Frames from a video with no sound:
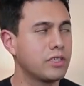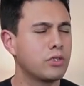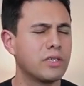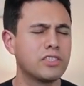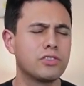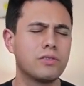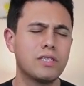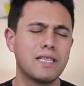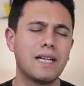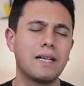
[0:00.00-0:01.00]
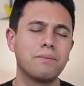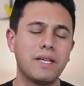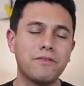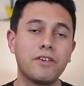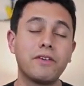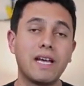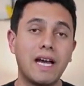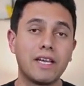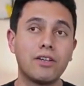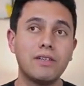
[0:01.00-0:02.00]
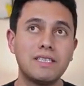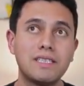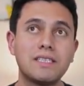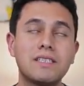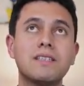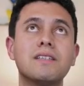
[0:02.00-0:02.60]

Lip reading: Ensure that I'm being very accurate in